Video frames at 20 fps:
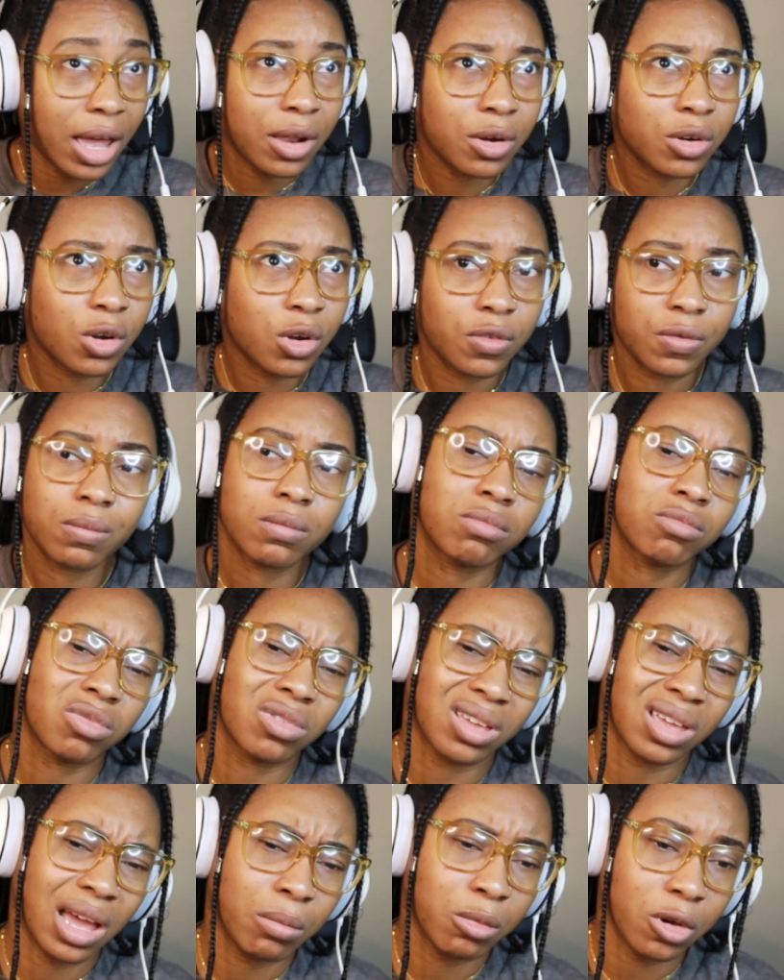I don't know
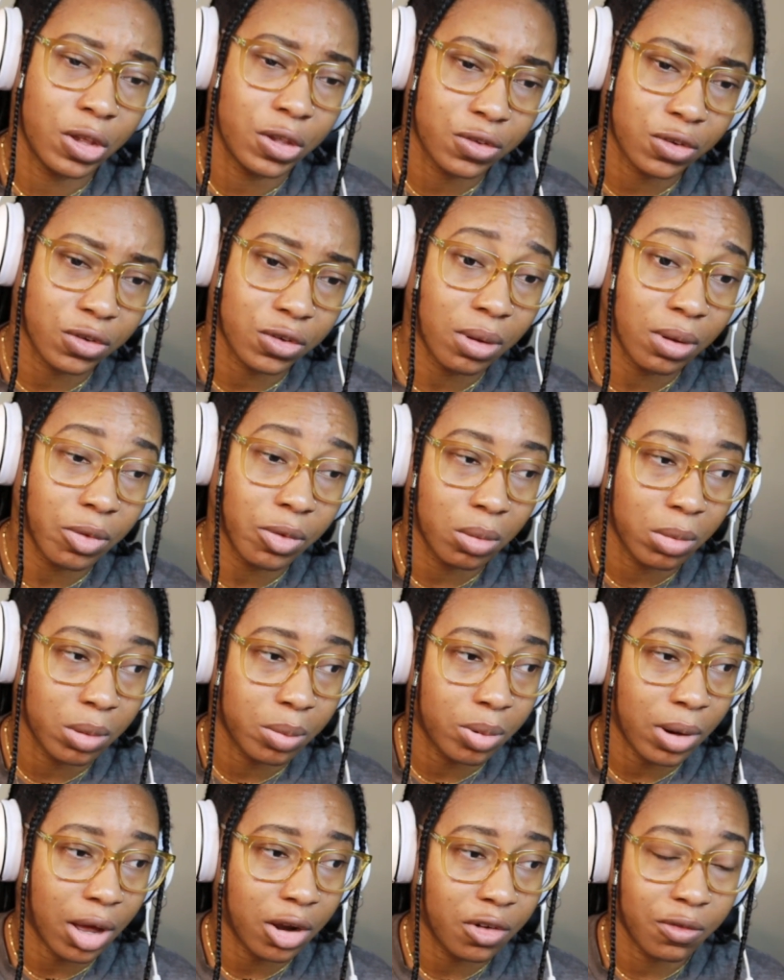if the Cowboys are something to be
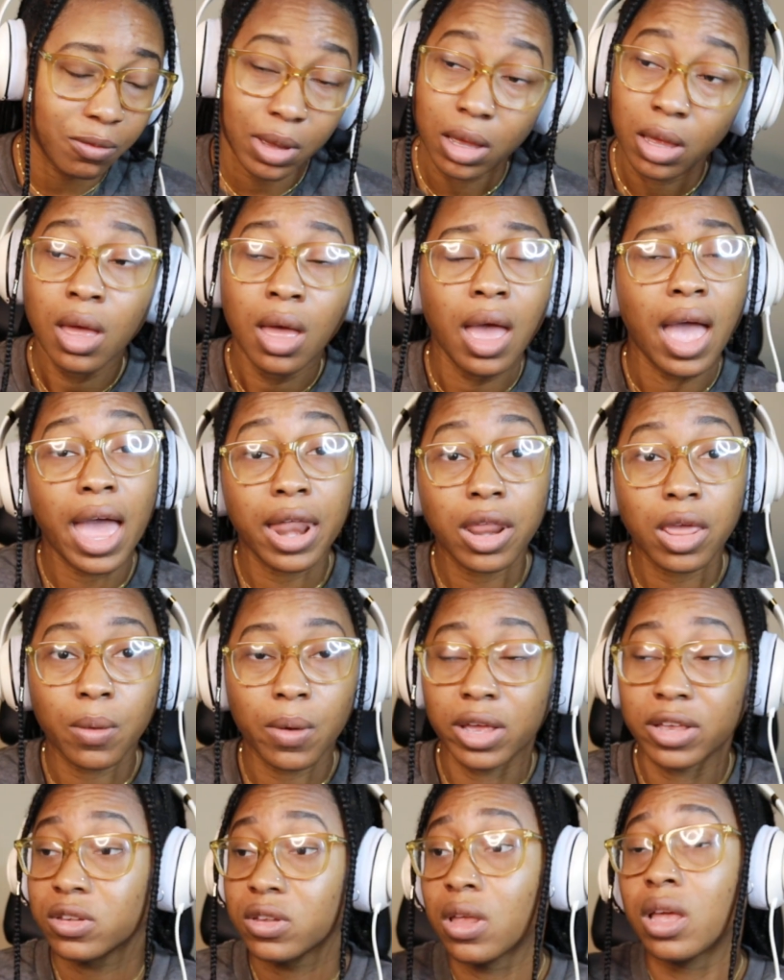proud about.
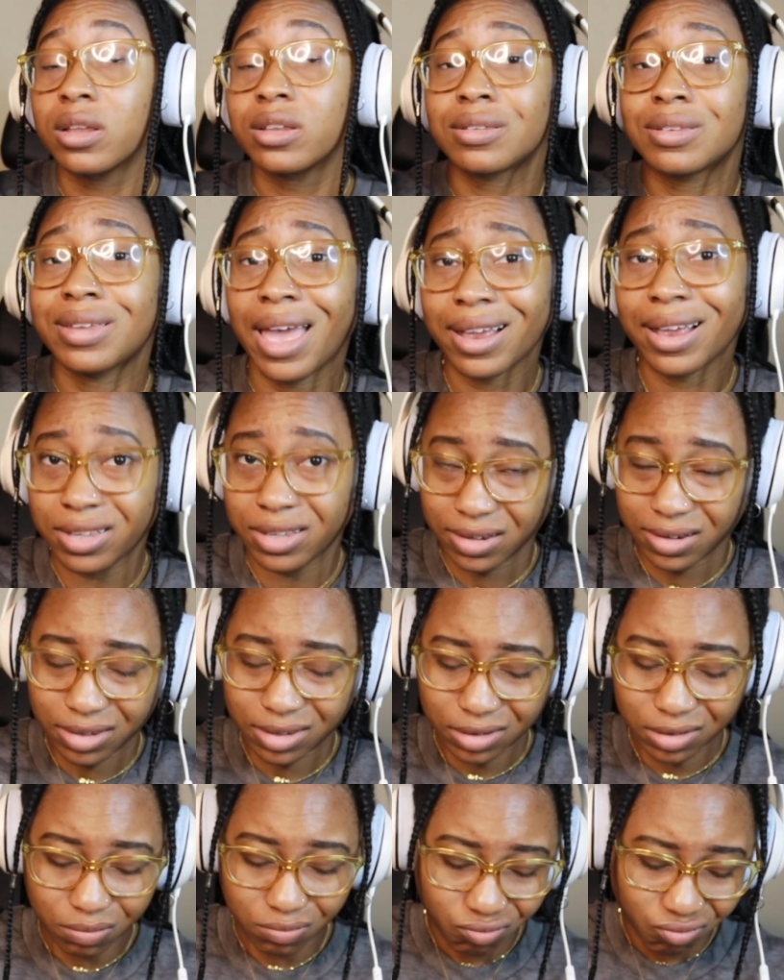Anyways,
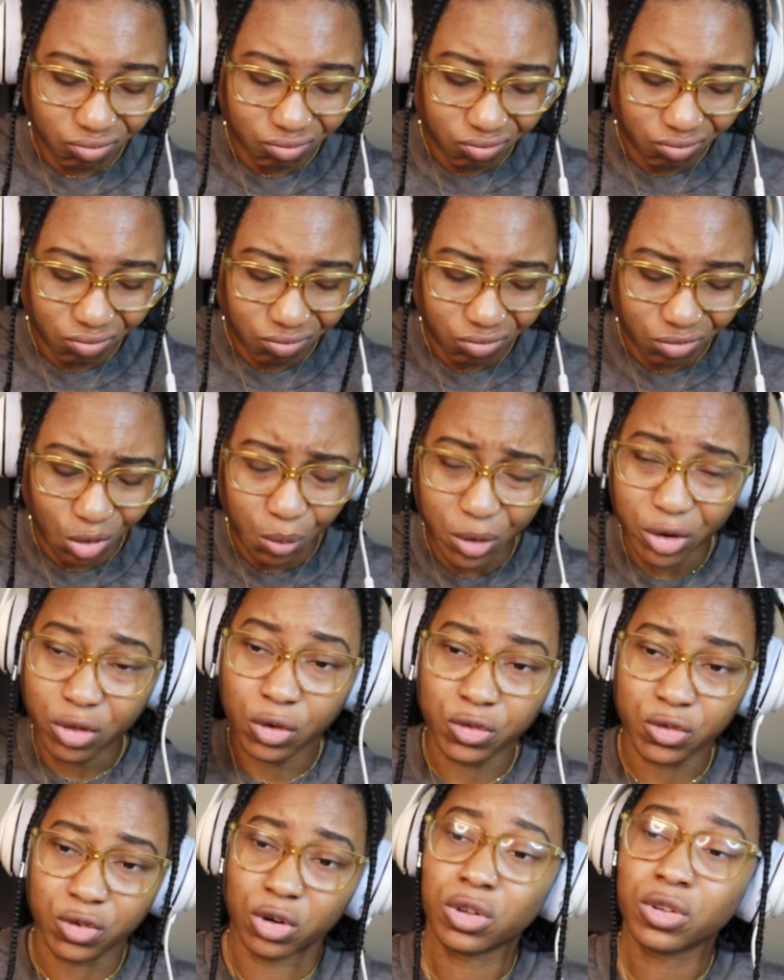Texas, where
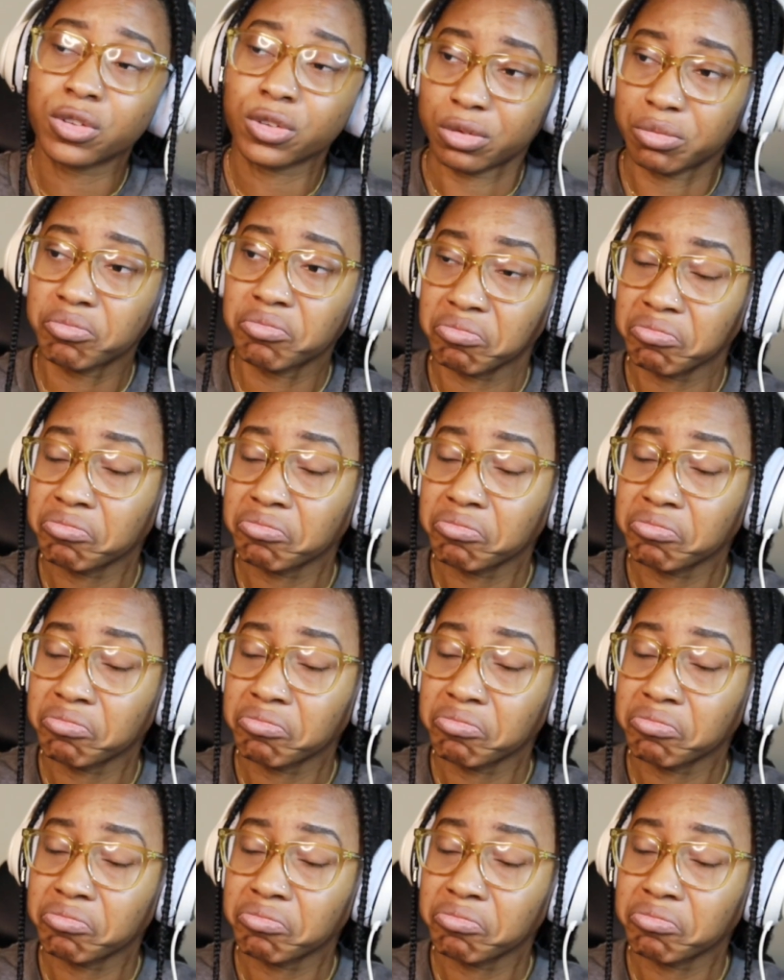those girls.